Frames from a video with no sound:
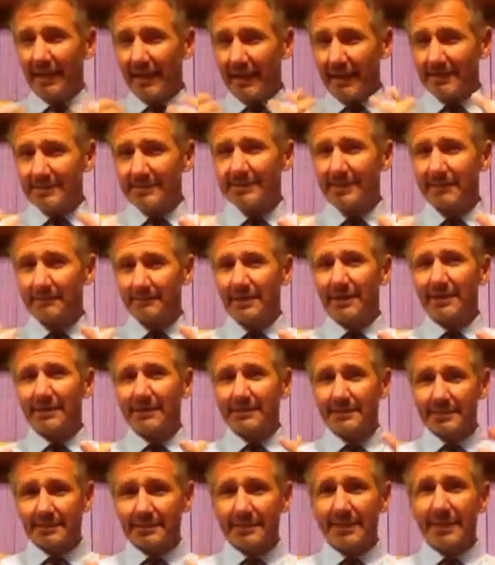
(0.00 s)
in some
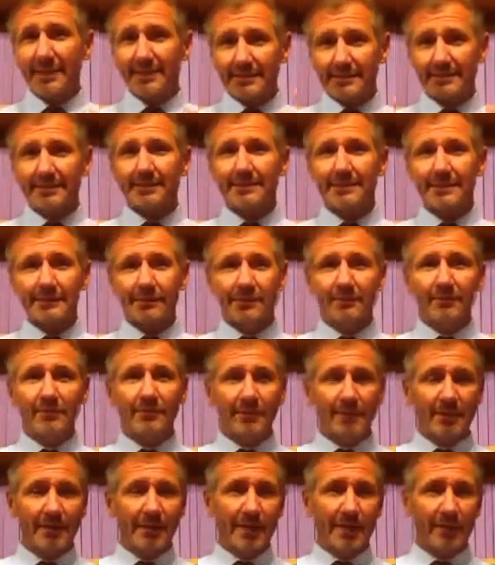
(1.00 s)
cases that's still
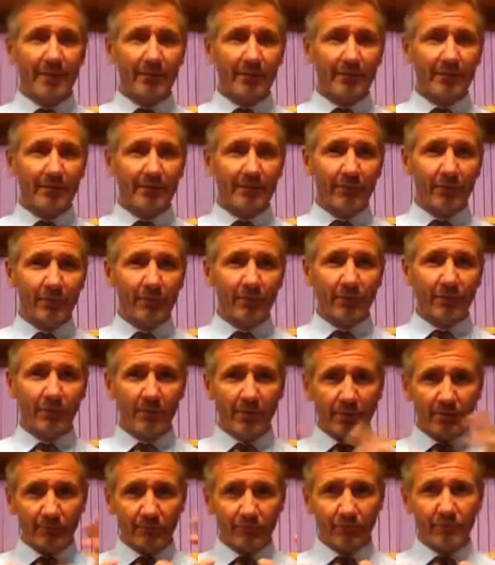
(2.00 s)
how the law
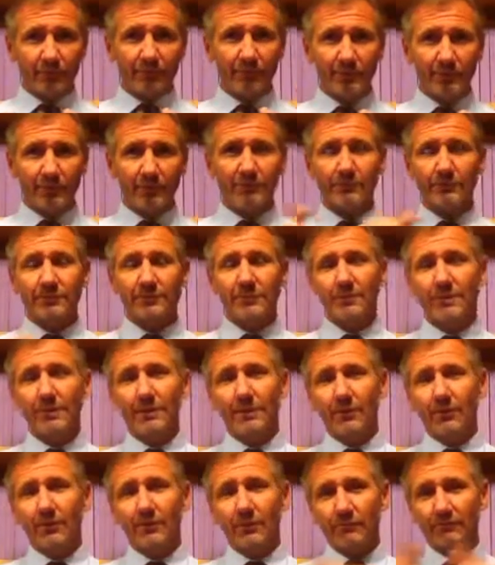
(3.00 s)
reviews
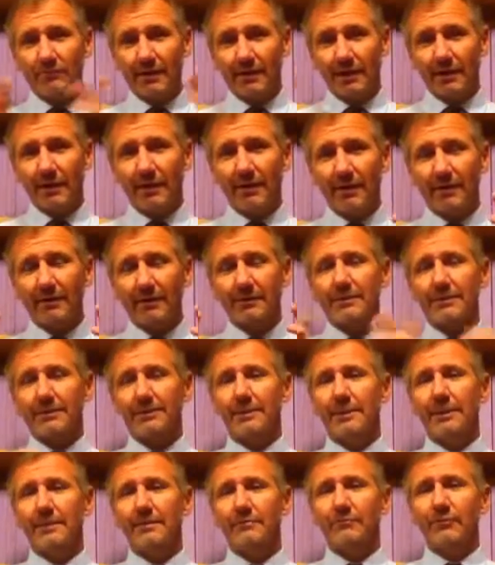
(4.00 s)
or
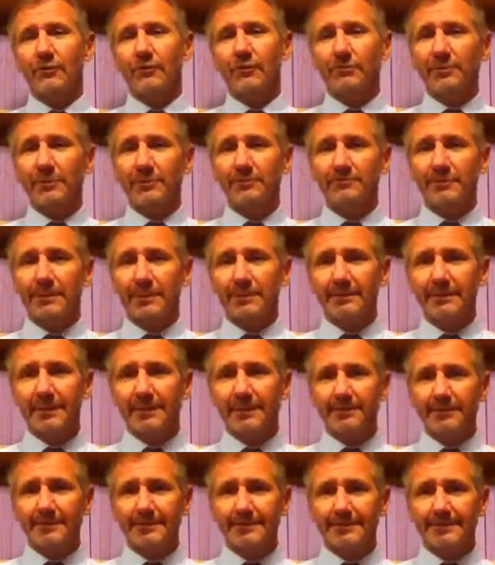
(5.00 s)
regards improperly obtained
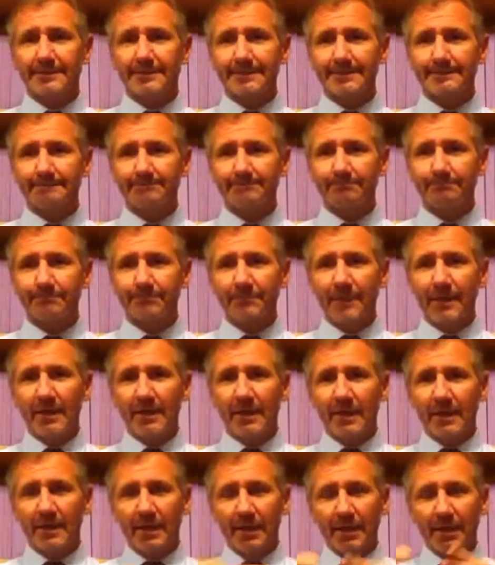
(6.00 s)
evidence.
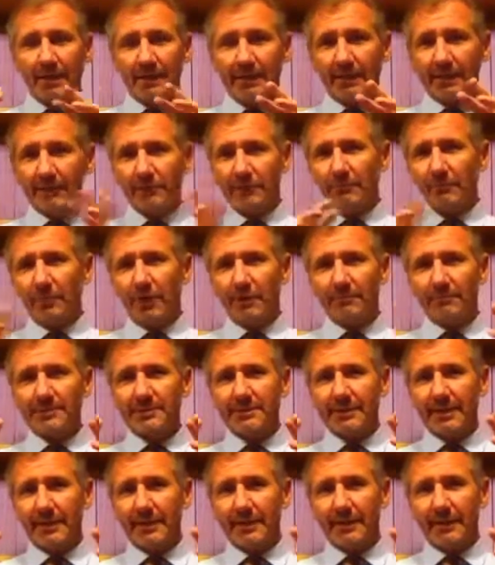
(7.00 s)
Now you might be
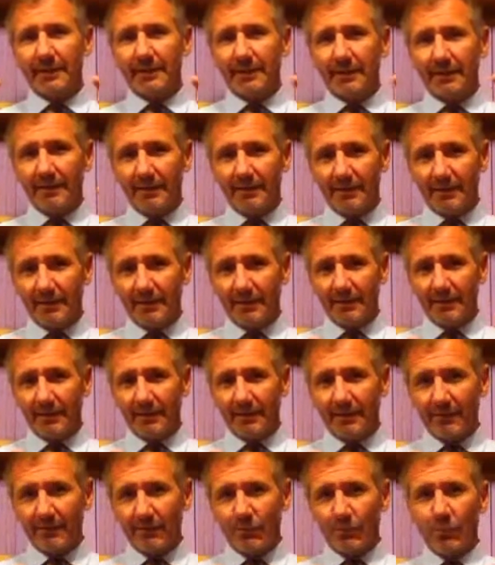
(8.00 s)
saying,
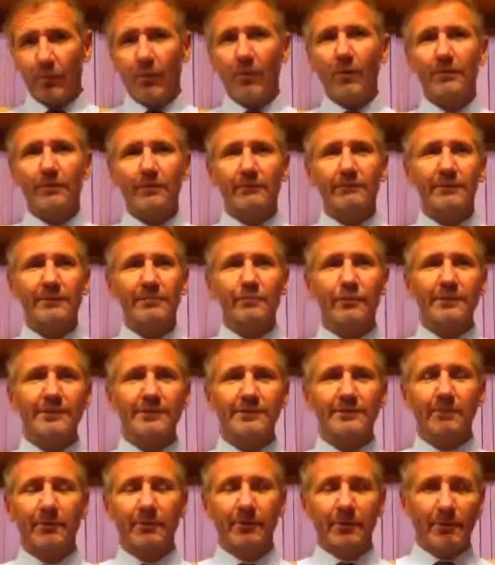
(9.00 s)
what of the
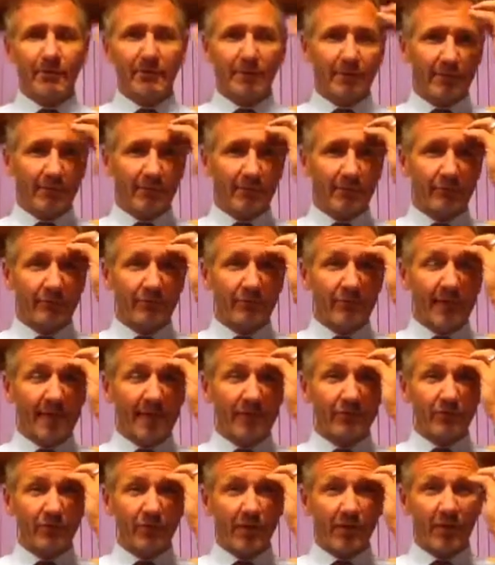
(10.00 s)
principle of fair
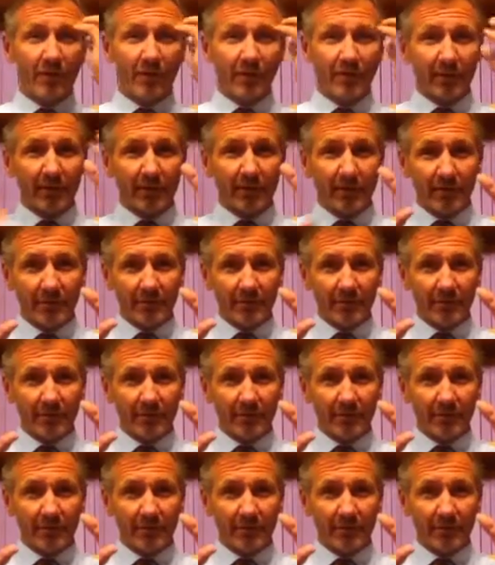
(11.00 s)
trial